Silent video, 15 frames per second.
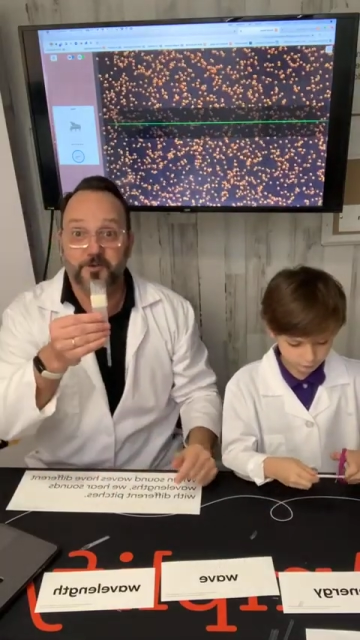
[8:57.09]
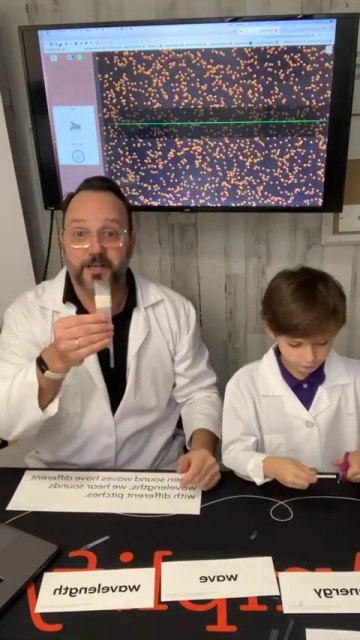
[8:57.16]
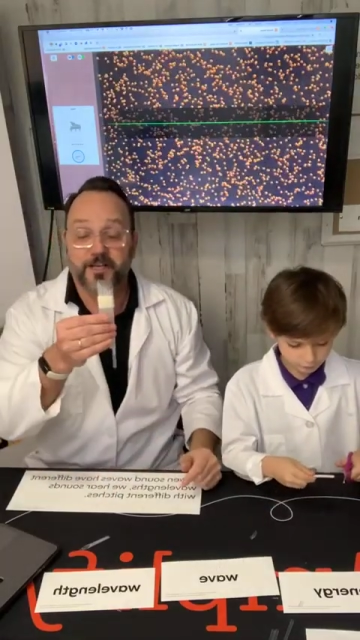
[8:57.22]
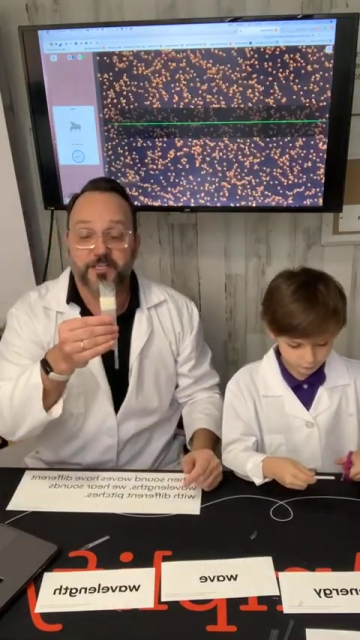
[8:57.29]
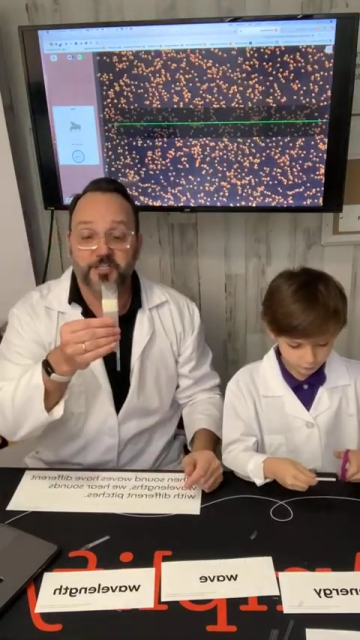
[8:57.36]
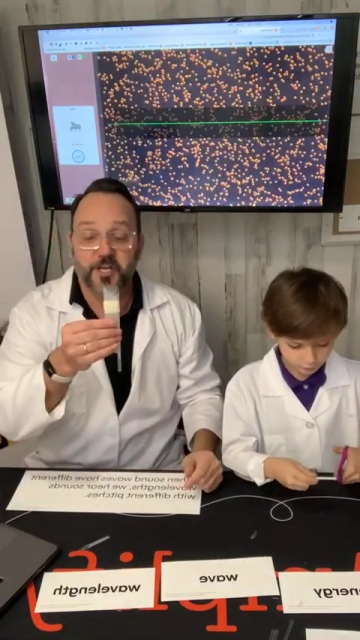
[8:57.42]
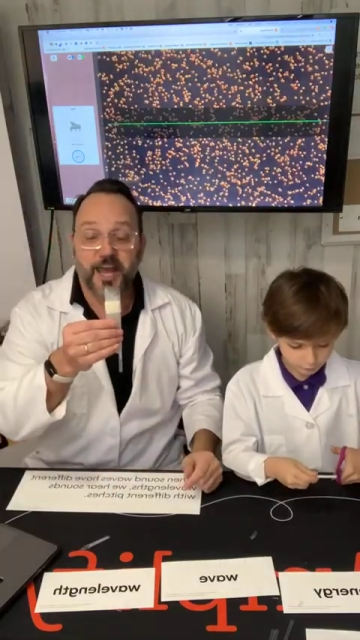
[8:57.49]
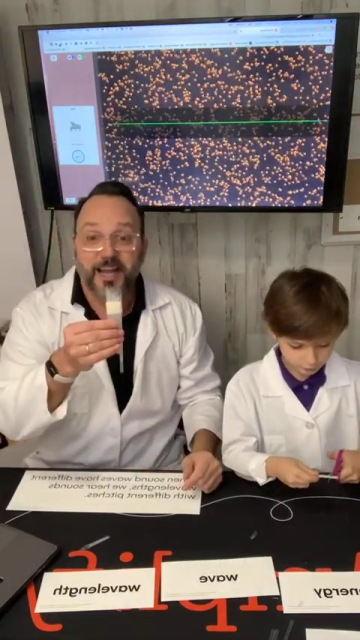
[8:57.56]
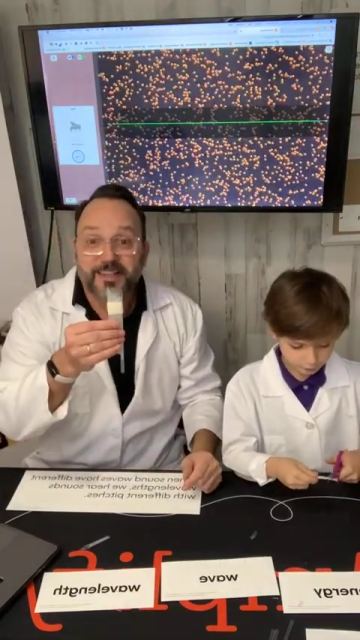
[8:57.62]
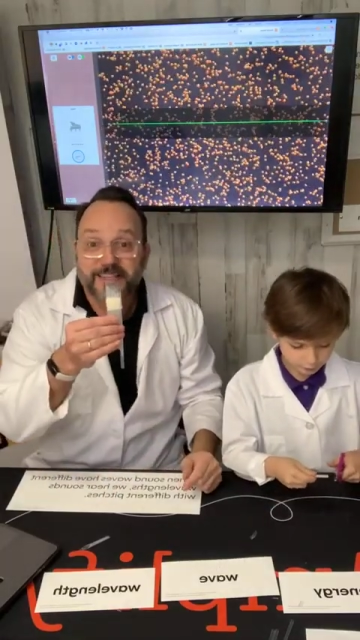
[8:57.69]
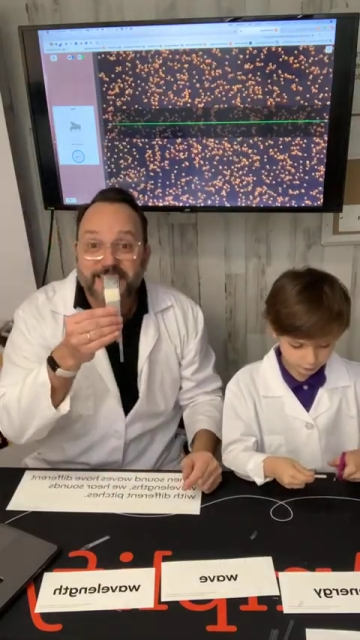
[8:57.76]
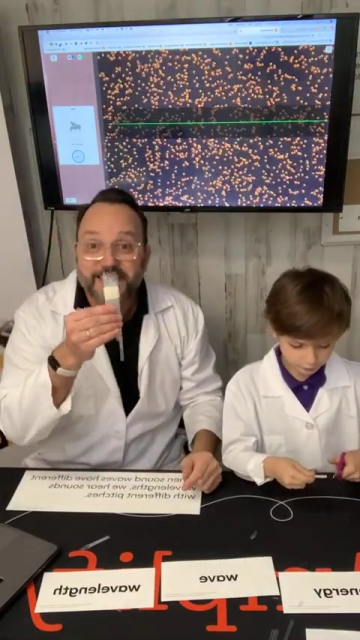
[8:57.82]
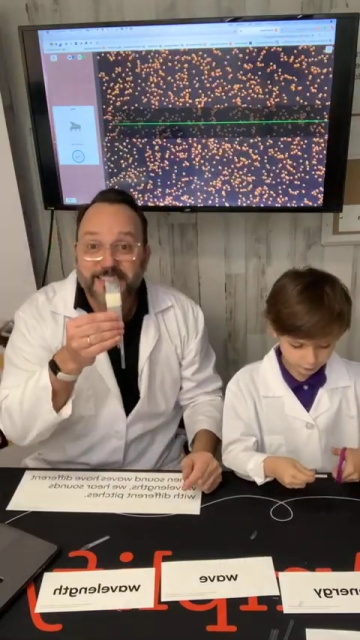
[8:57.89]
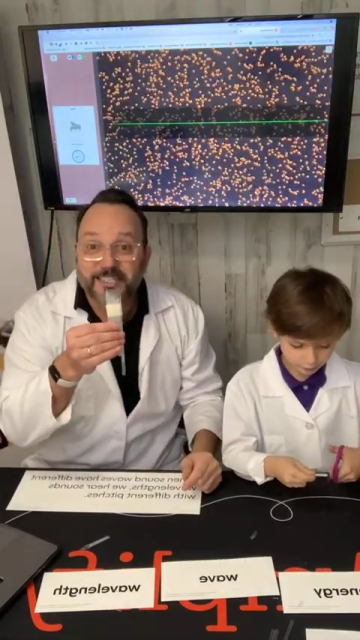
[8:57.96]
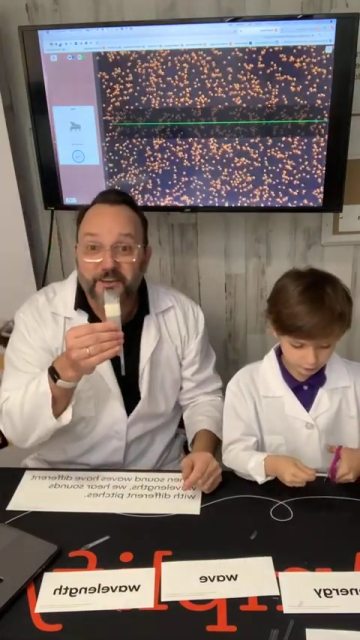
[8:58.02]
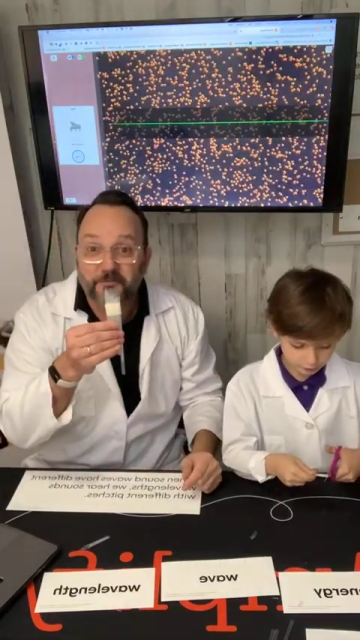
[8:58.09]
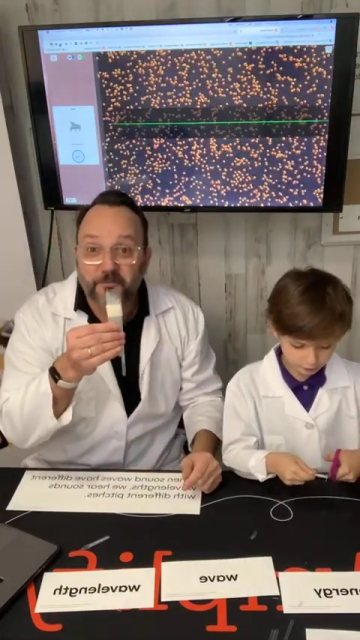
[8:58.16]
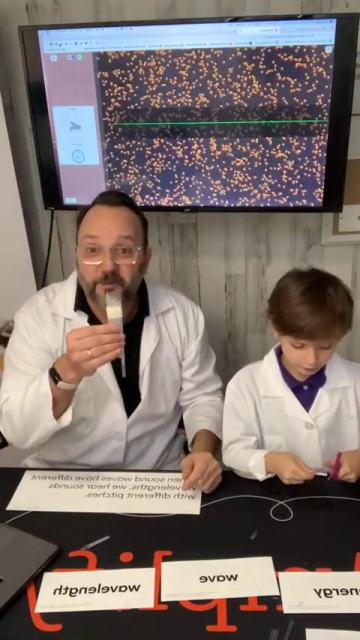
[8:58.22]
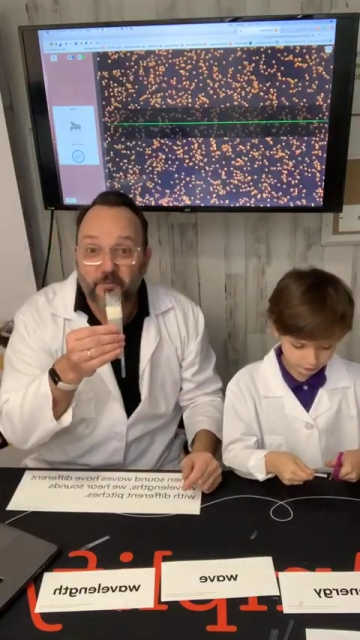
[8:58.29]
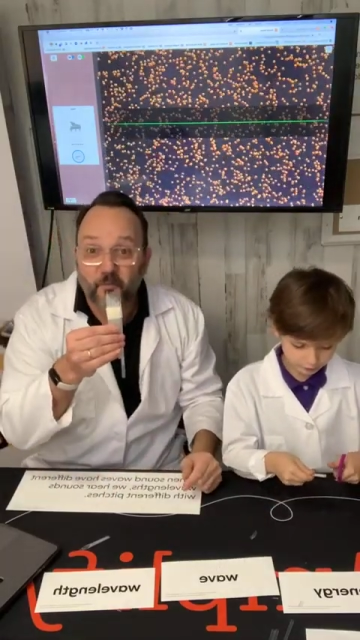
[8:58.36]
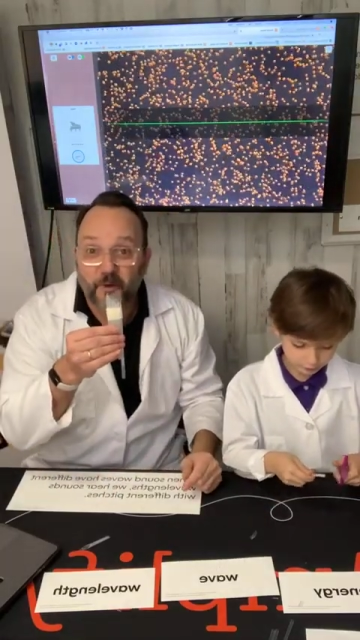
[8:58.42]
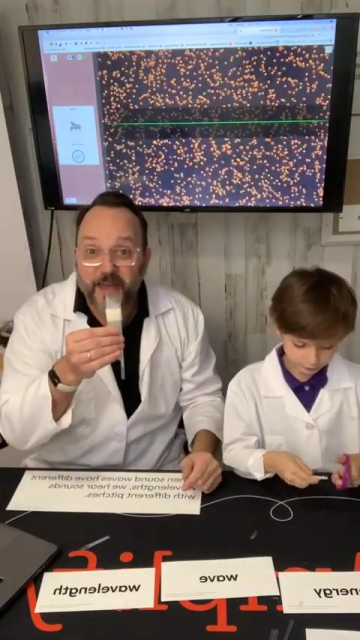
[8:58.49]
can check the different